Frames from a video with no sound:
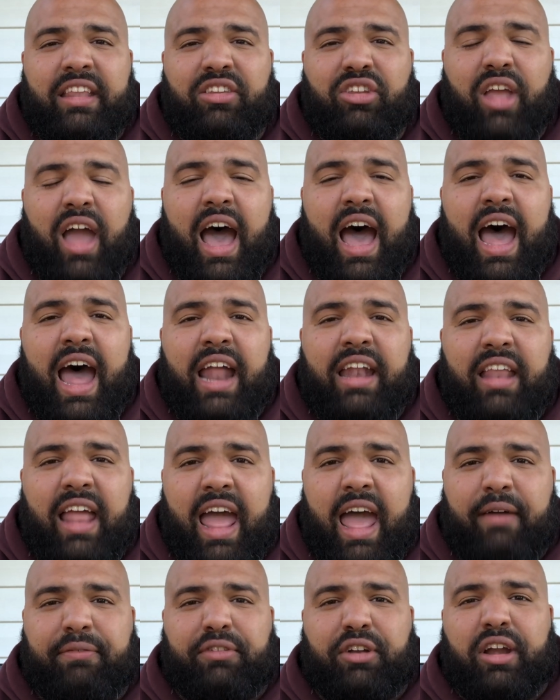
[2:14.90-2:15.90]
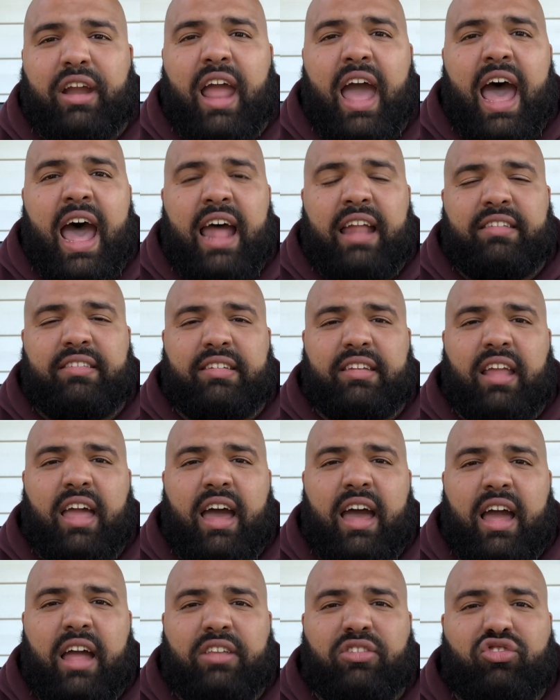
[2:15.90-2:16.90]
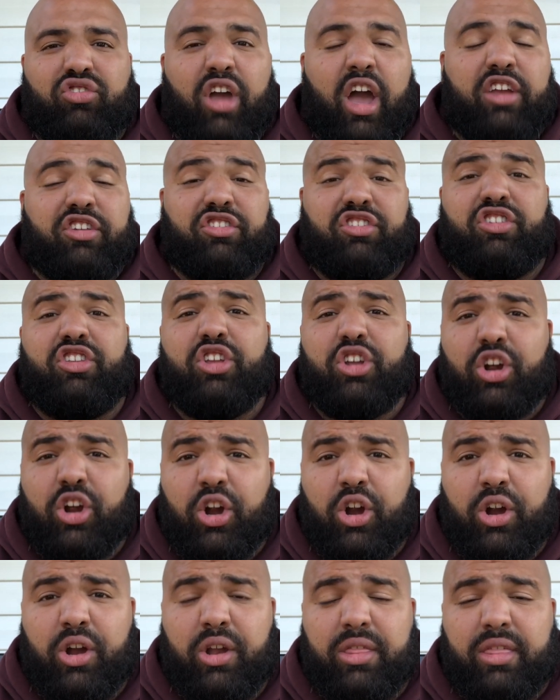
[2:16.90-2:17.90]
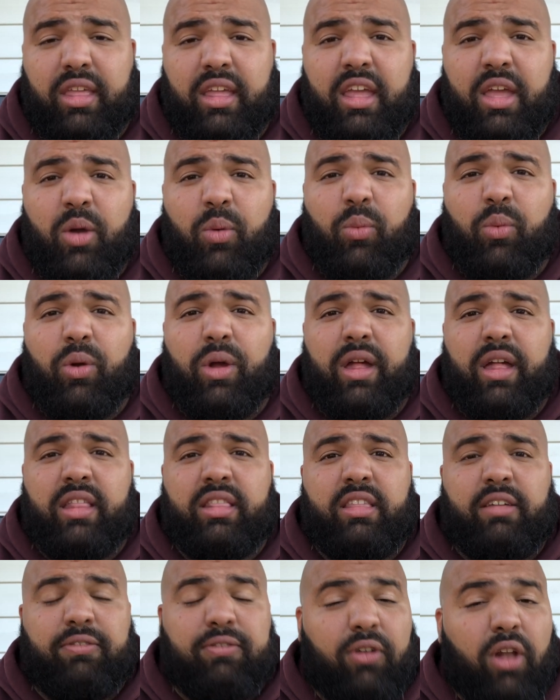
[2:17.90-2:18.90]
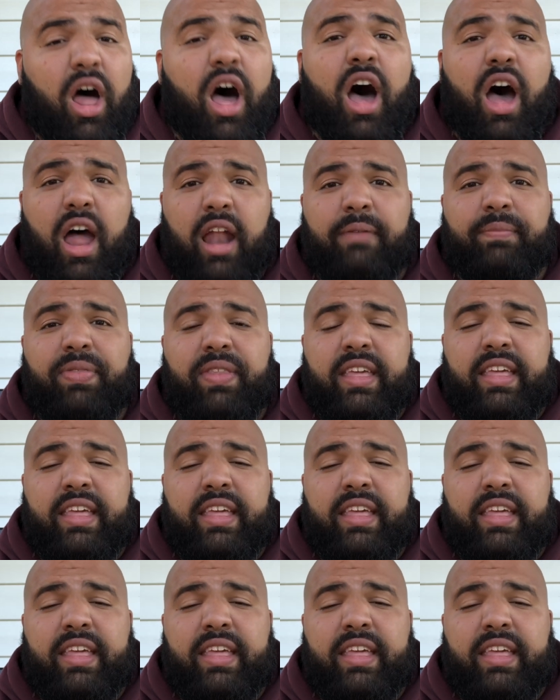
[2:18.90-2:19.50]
after God's judged the earth with the flood,